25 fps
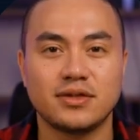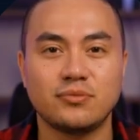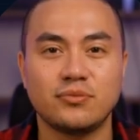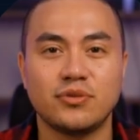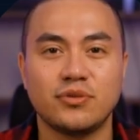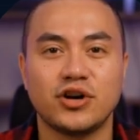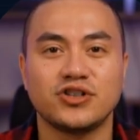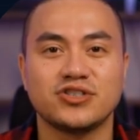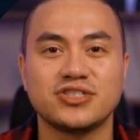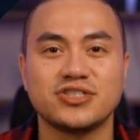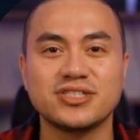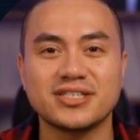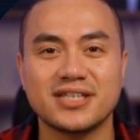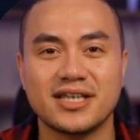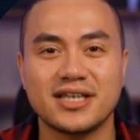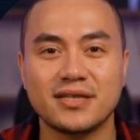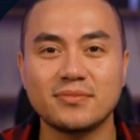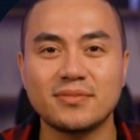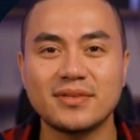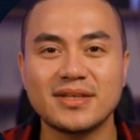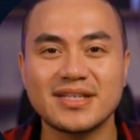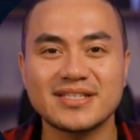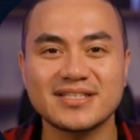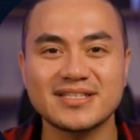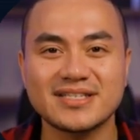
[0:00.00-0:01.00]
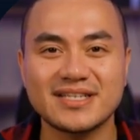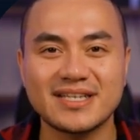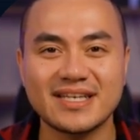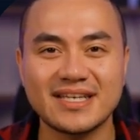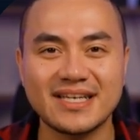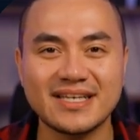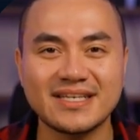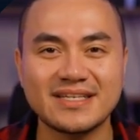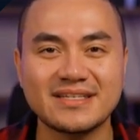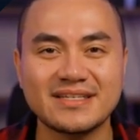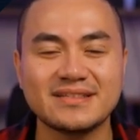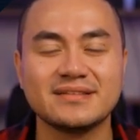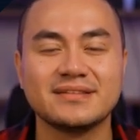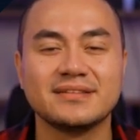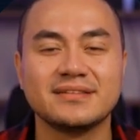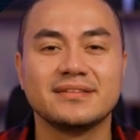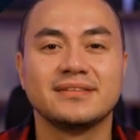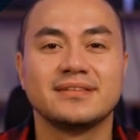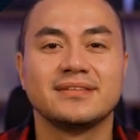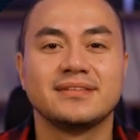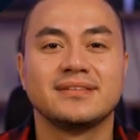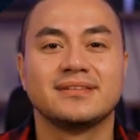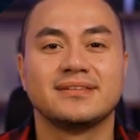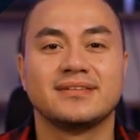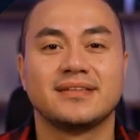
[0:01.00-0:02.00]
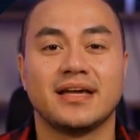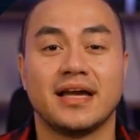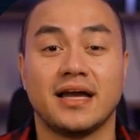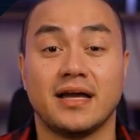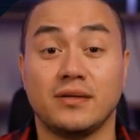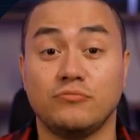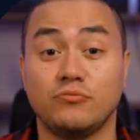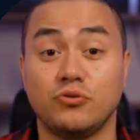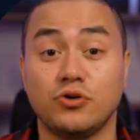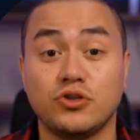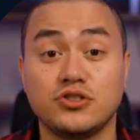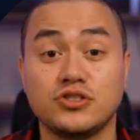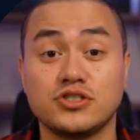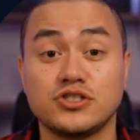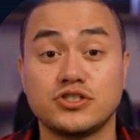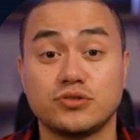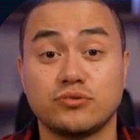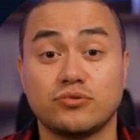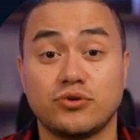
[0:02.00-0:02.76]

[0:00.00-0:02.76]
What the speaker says: branches keep things clean, and merges